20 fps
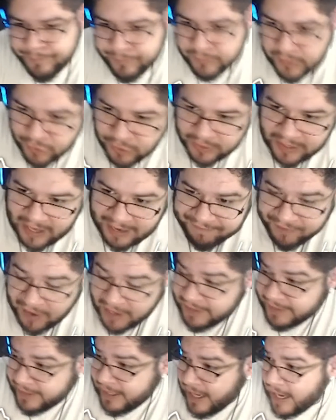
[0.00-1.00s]
So now I
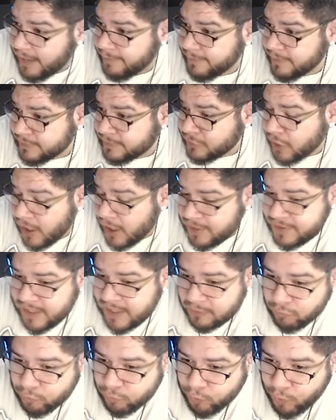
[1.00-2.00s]
finally got in
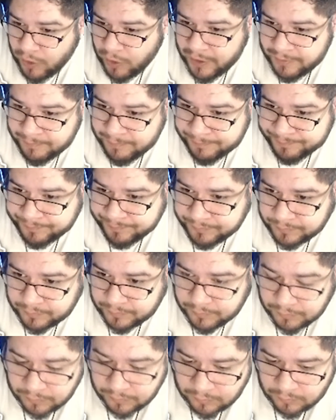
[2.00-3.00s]
contact with one
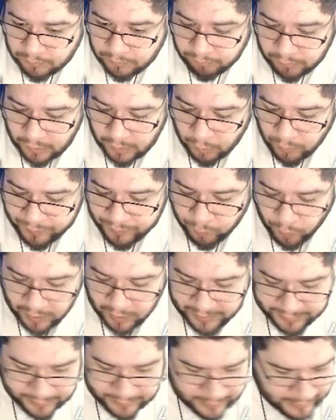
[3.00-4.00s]

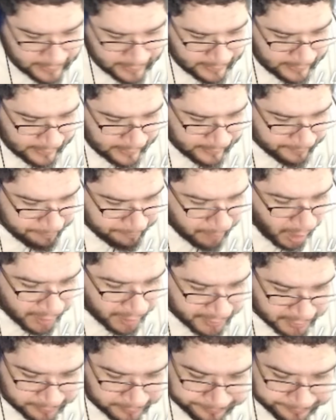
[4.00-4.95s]
modder